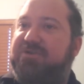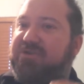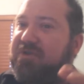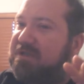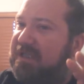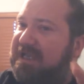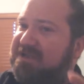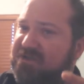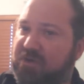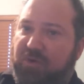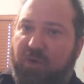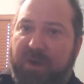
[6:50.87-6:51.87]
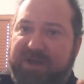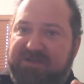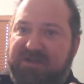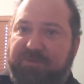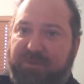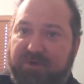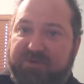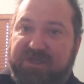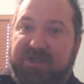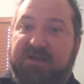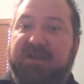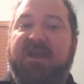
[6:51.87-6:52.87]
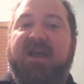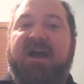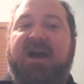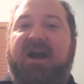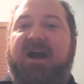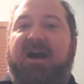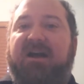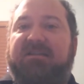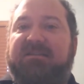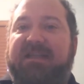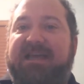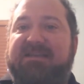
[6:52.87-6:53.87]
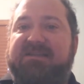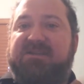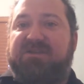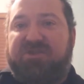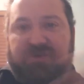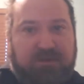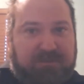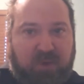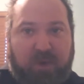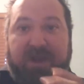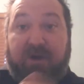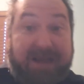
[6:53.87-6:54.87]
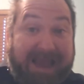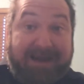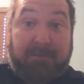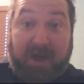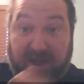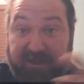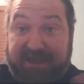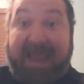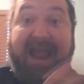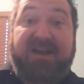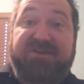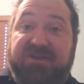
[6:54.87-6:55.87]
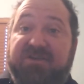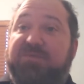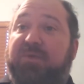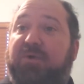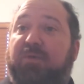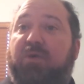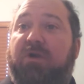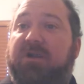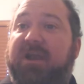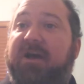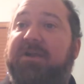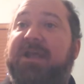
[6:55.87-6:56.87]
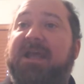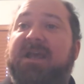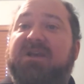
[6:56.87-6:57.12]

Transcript: So there's less total wasted protein, less stripped away or catabolic actions per workout.